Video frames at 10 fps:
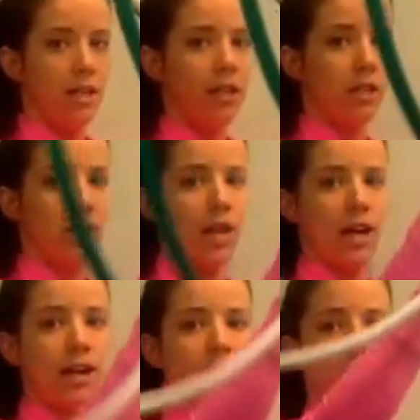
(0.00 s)
so that
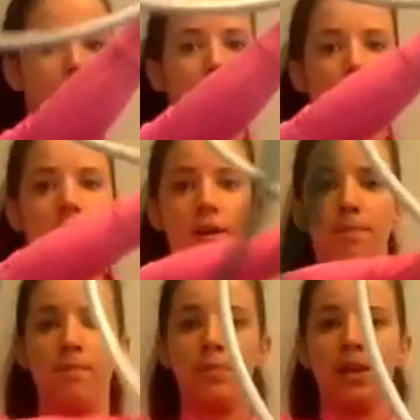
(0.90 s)
your right arm
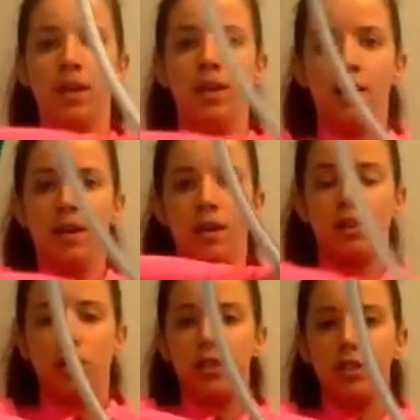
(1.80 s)

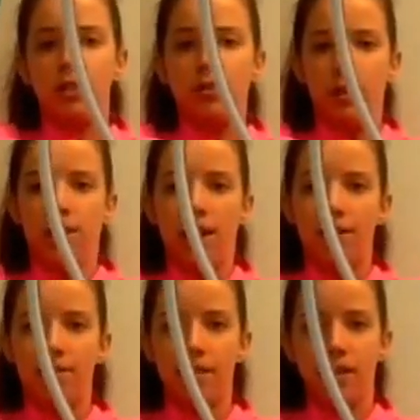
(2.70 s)
crosses over your
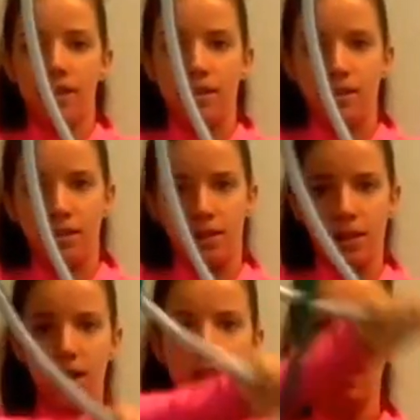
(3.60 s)
left, okay?